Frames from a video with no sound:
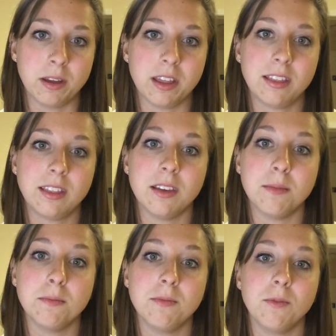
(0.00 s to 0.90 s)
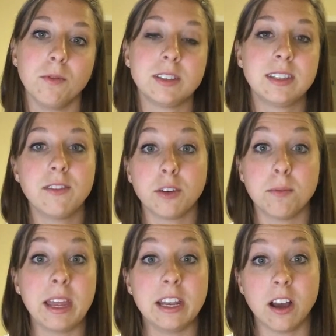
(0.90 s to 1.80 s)
but the receiver
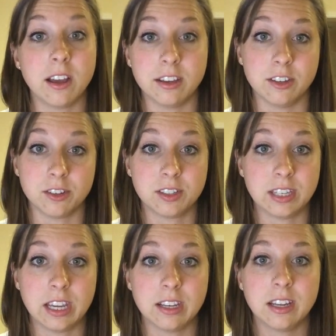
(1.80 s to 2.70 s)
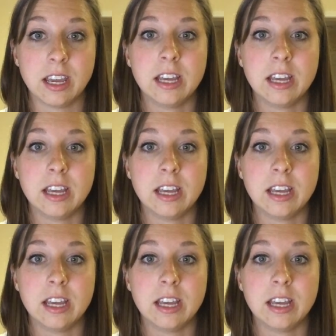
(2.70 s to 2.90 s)
may not understand.